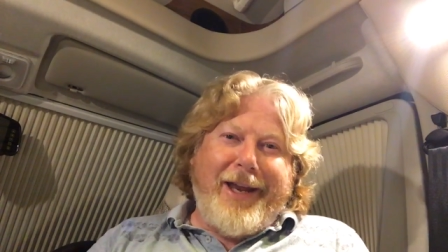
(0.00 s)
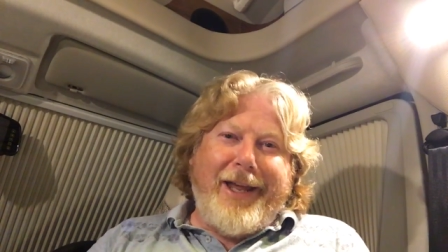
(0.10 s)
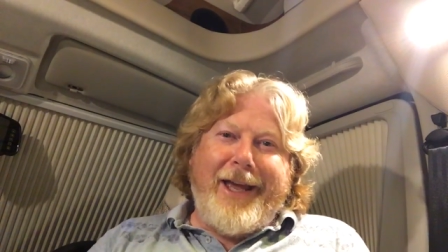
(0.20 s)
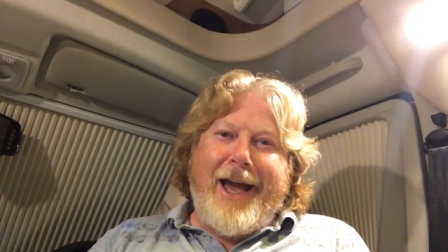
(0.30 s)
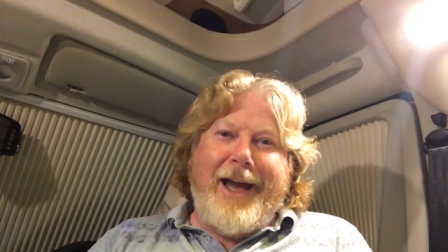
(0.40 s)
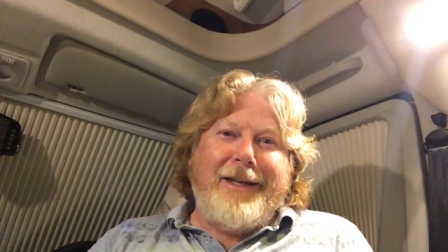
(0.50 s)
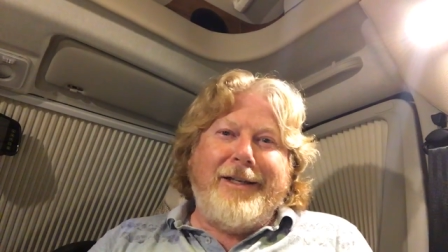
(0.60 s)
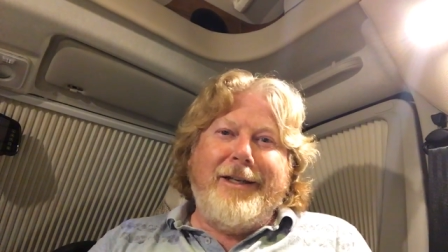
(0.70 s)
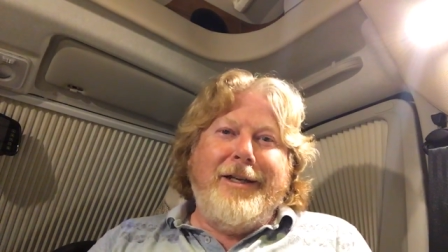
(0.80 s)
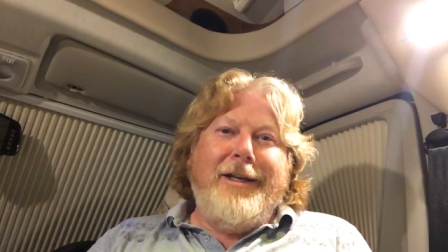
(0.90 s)
had
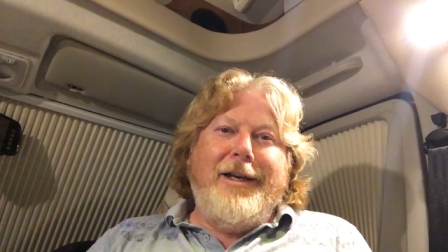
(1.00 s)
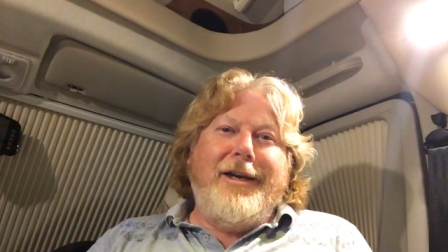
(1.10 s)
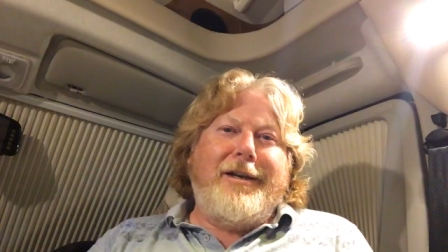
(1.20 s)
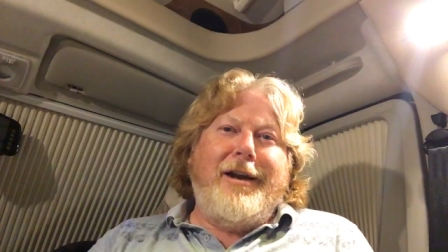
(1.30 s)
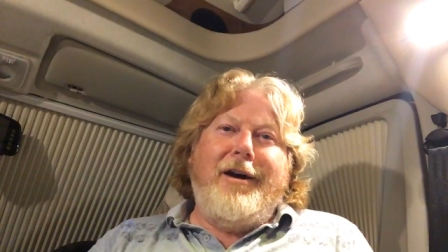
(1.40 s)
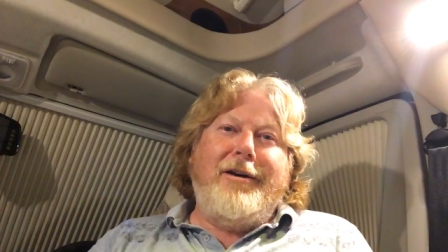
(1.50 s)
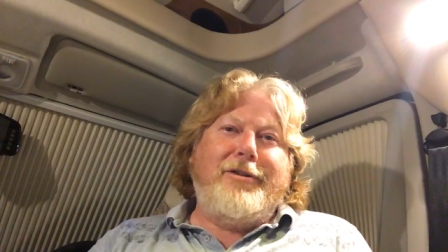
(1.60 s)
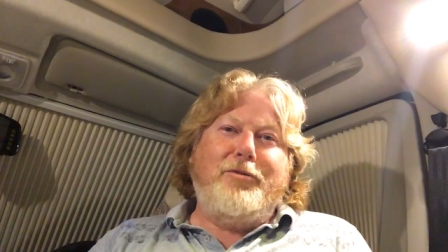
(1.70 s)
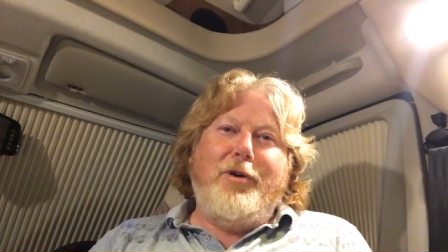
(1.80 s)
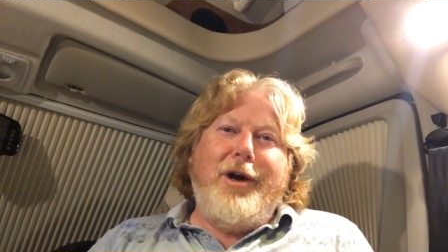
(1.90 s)
a glass
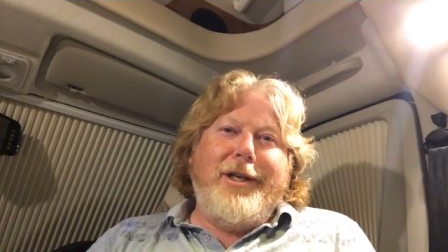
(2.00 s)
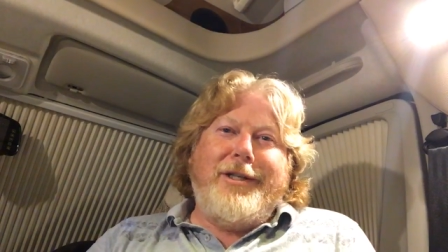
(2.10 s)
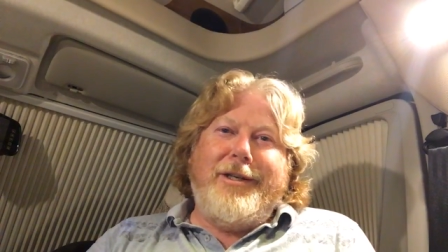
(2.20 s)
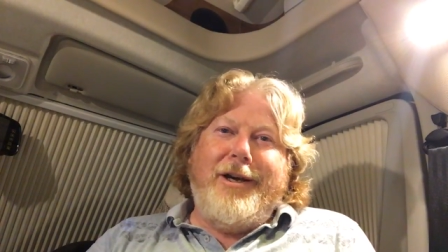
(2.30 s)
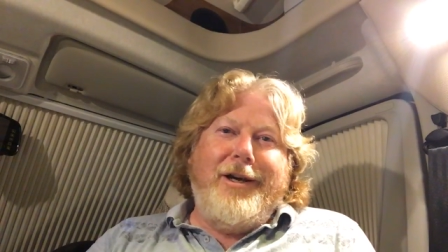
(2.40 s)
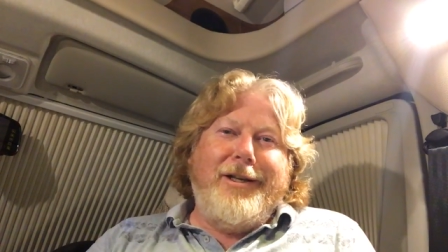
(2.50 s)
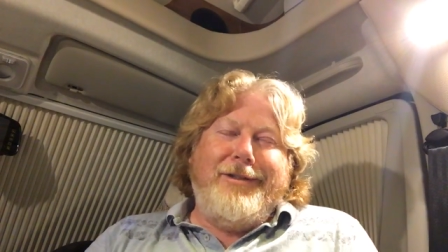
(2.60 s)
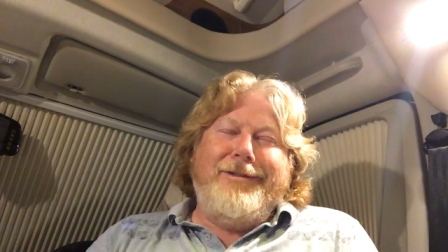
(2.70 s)
of wine tonight.